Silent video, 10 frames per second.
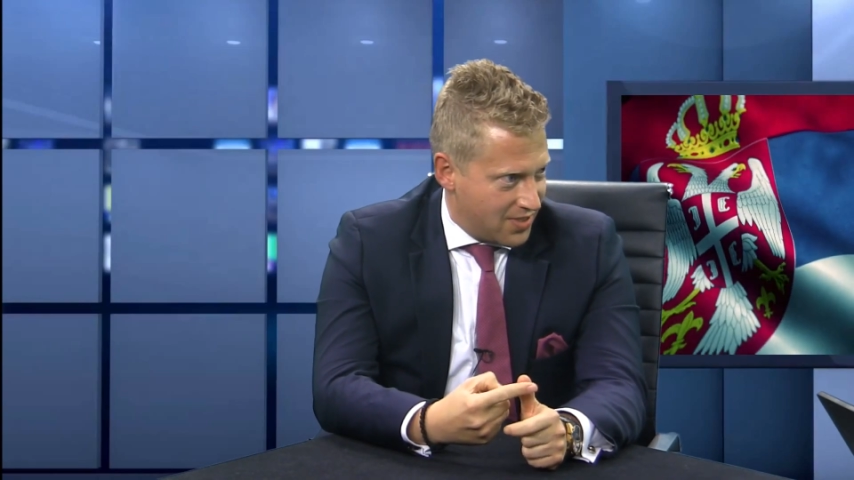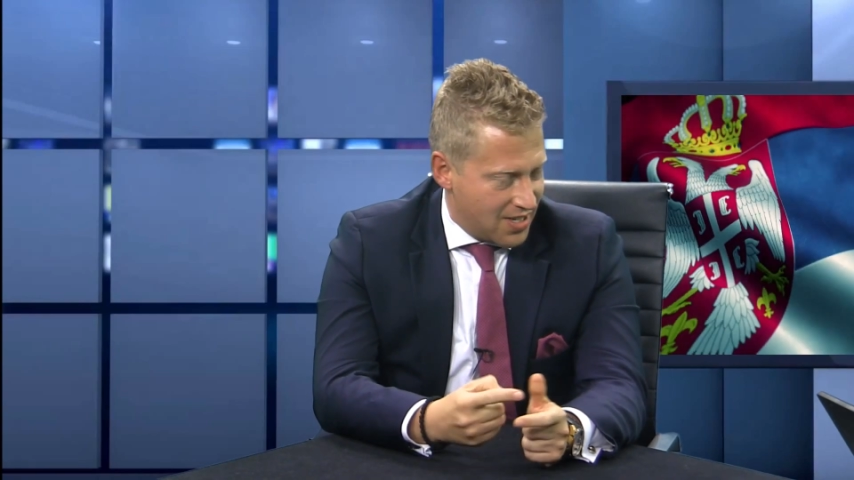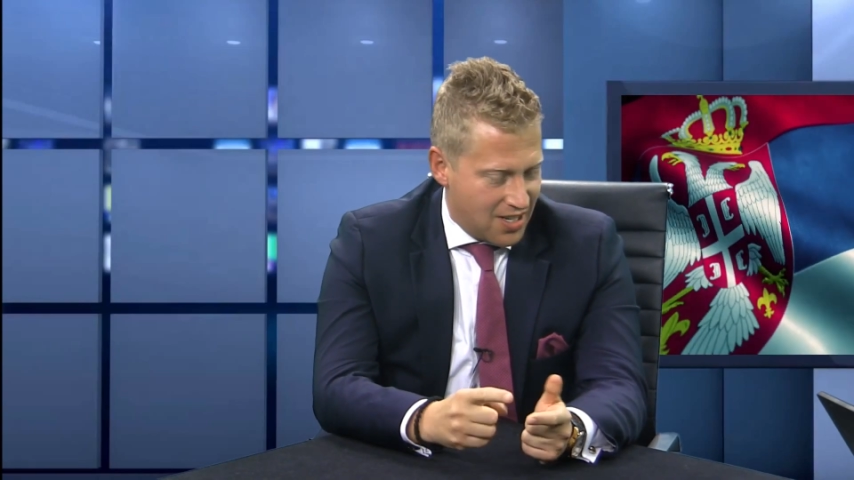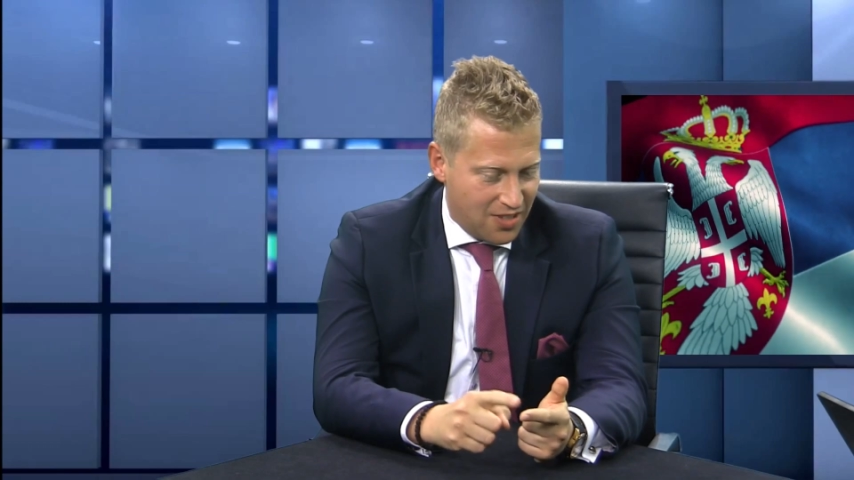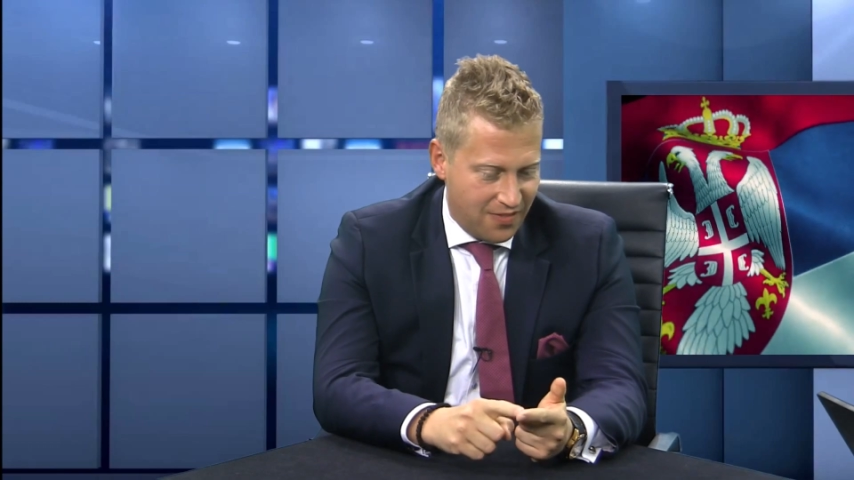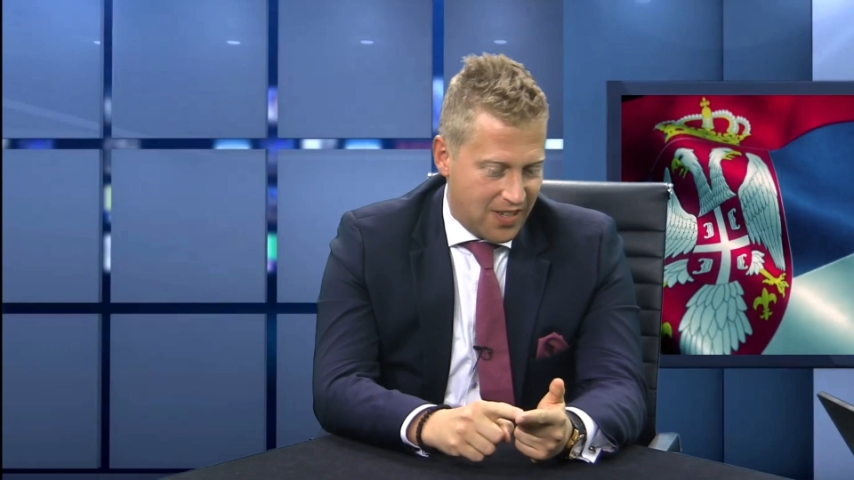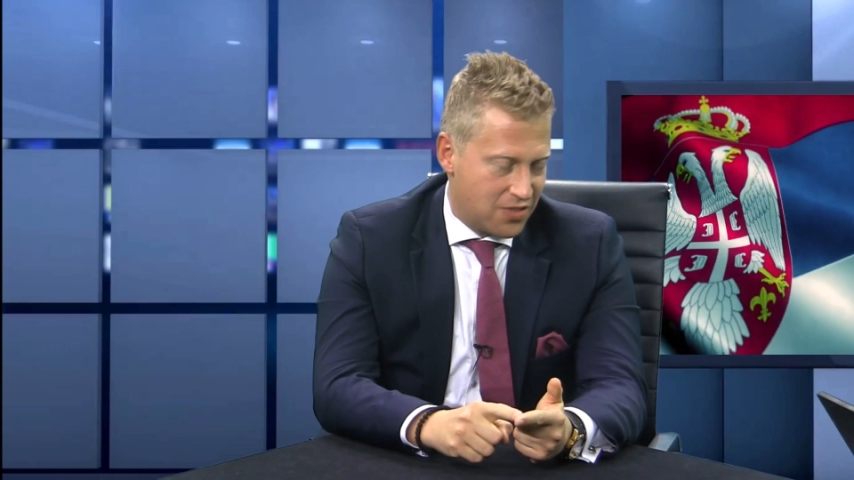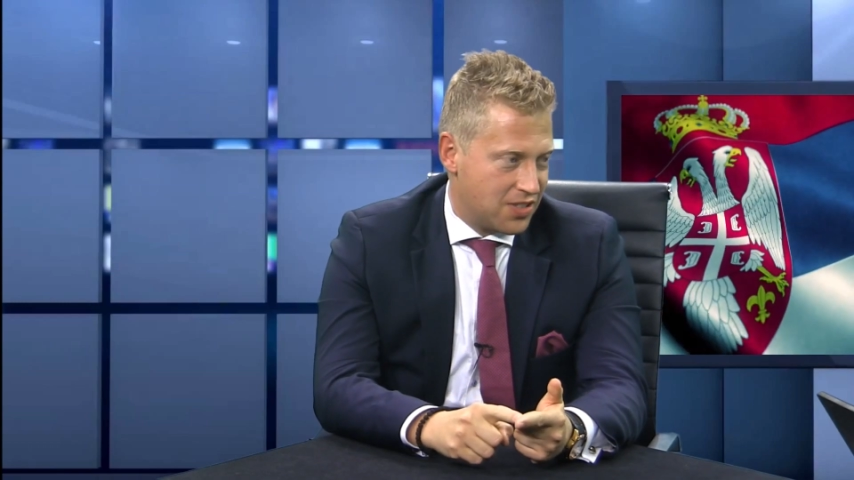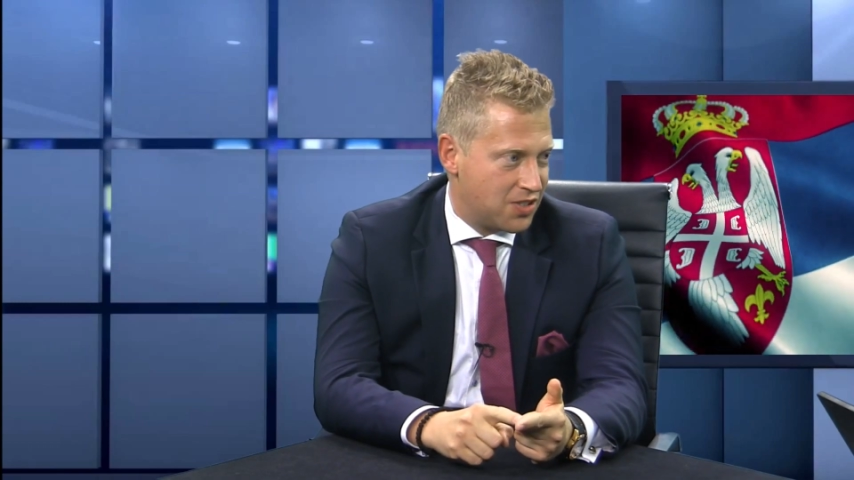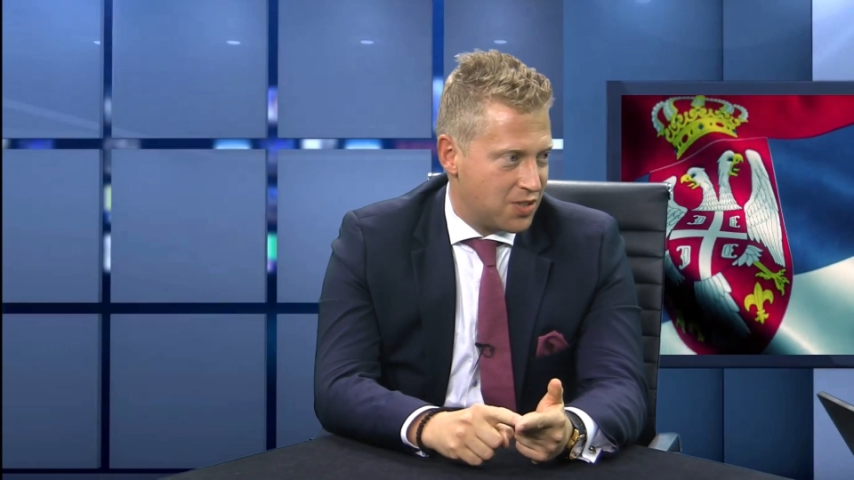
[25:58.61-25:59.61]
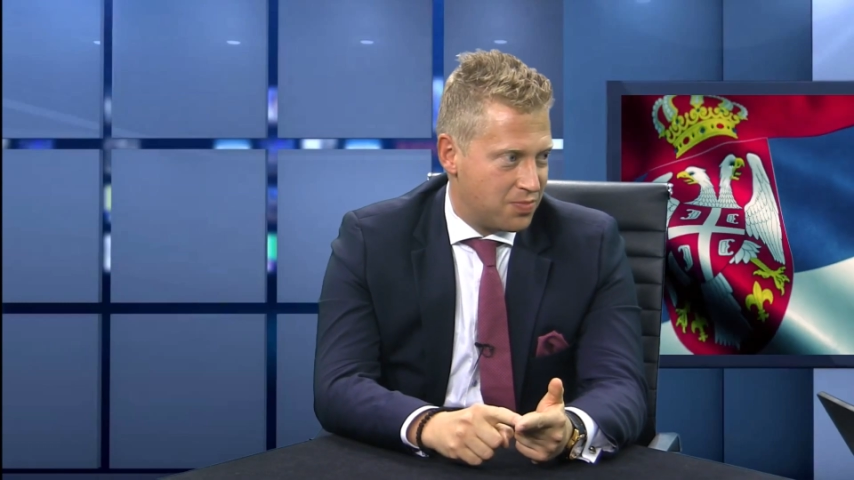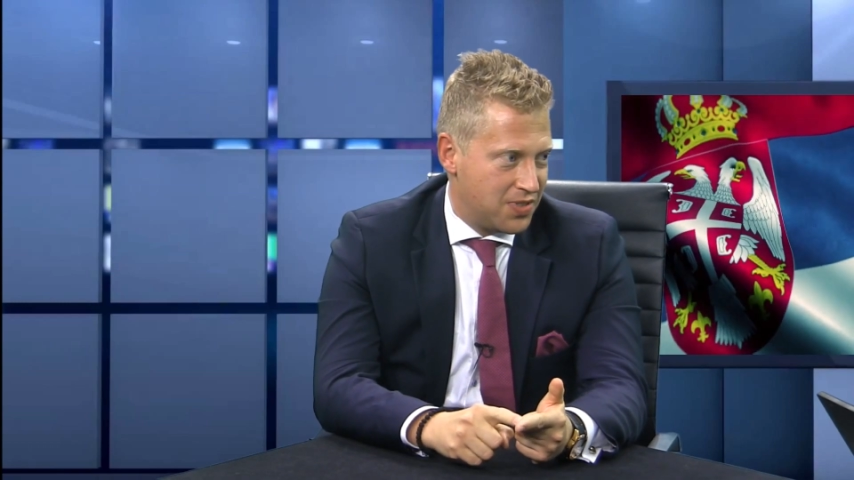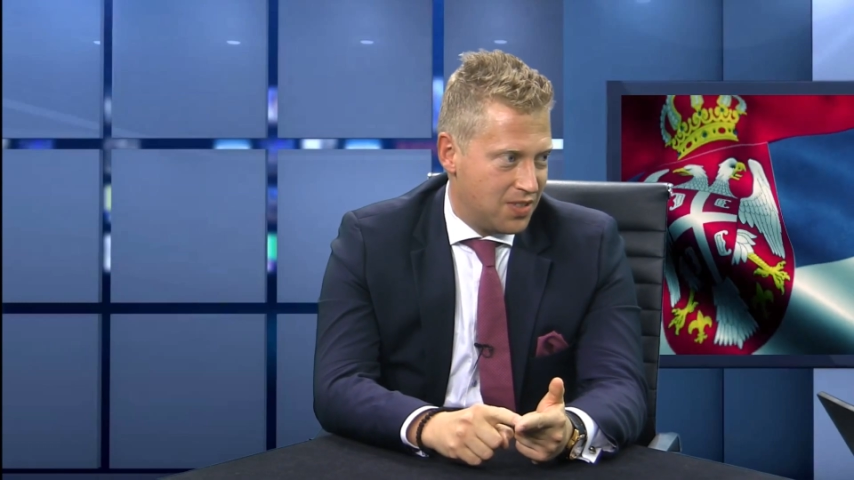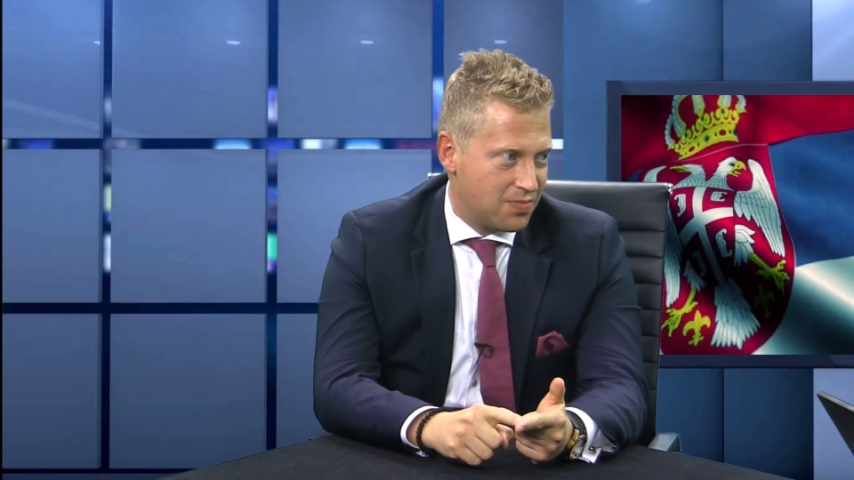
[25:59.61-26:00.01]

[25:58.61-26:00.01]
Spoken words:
and the Federal Supreme